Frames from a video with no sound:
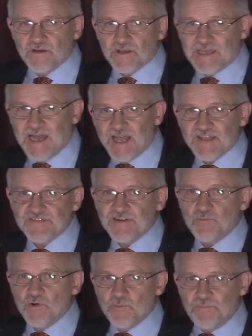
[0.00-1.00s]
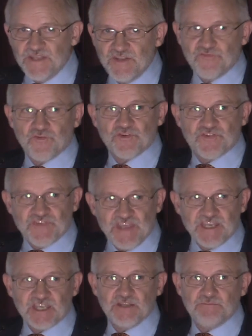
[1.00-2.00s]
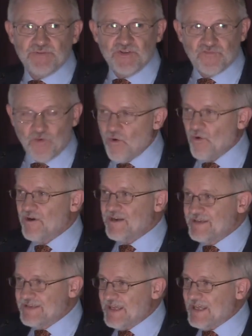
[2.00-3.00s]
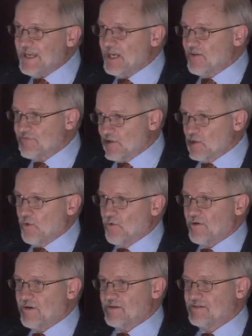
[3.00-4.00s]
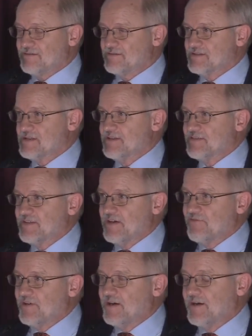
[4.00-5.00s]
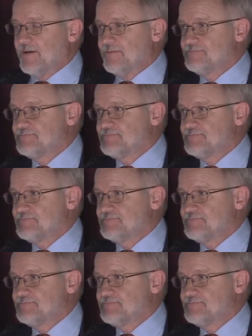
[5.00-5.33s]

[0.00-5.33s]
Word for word: Gaza will be forsaken before the day of the Lord, says Zephaniah.